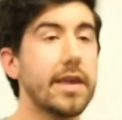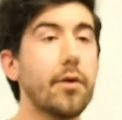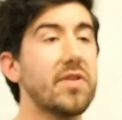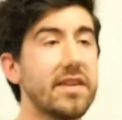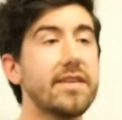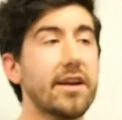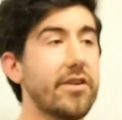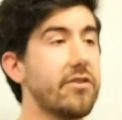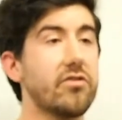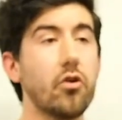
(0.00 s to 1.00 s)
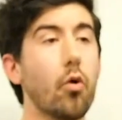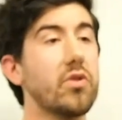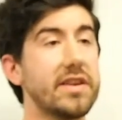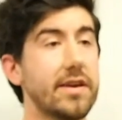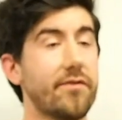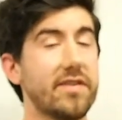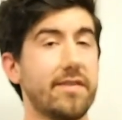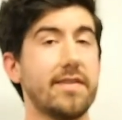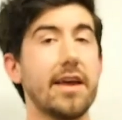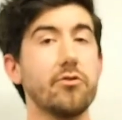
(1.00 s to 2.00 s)
Yeah, within decorators, the only
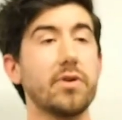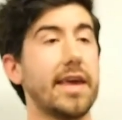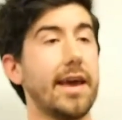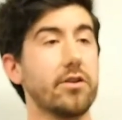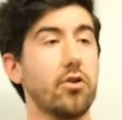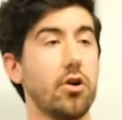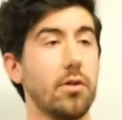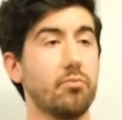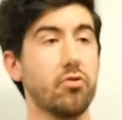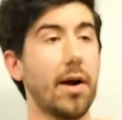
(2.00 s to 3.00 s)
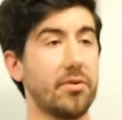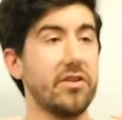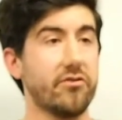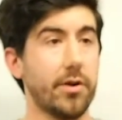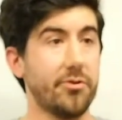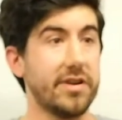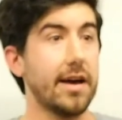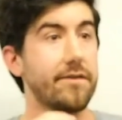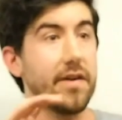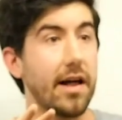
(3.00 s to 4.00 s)
difference is that you can't call property
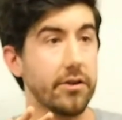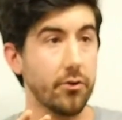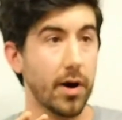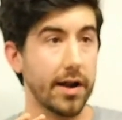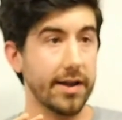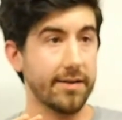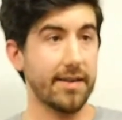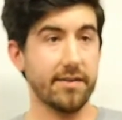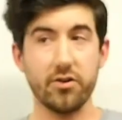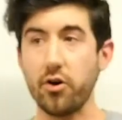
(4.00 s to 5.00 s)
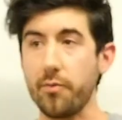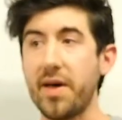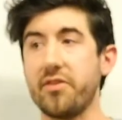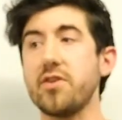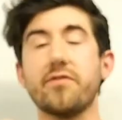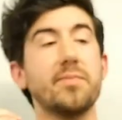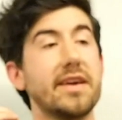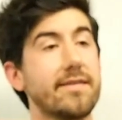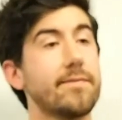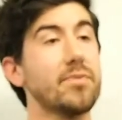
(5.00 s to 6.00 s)
descriptor.value on it because that's going to call a method. You have to
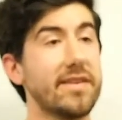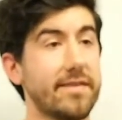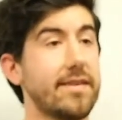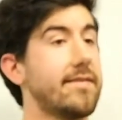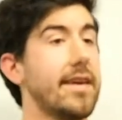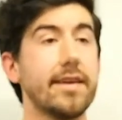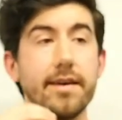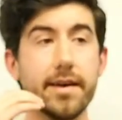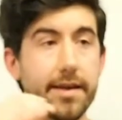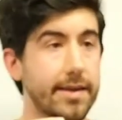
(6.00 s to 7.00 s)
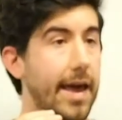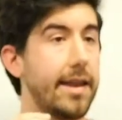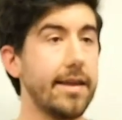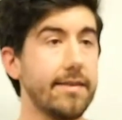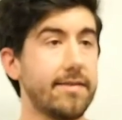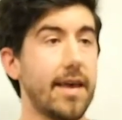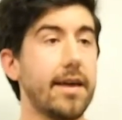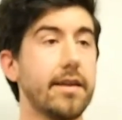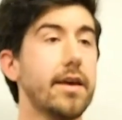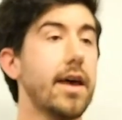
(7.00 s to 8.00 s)
be explicit and say get and
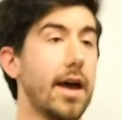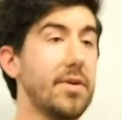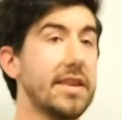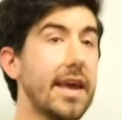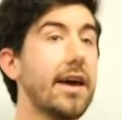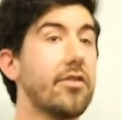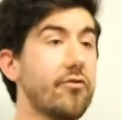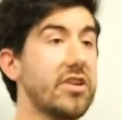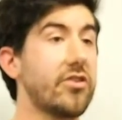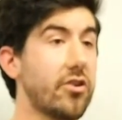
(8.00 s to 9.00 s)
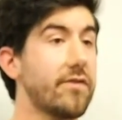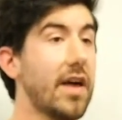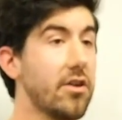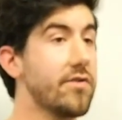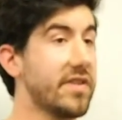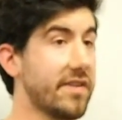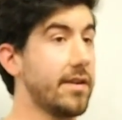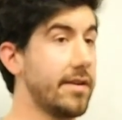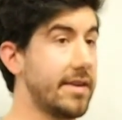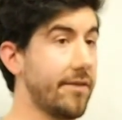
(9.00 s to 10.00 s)
set. I mean, yeah, the return value of it's
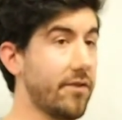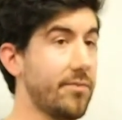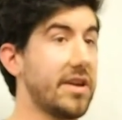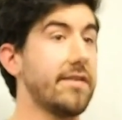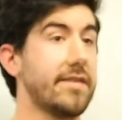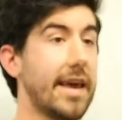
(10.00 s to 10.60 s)
going to differ because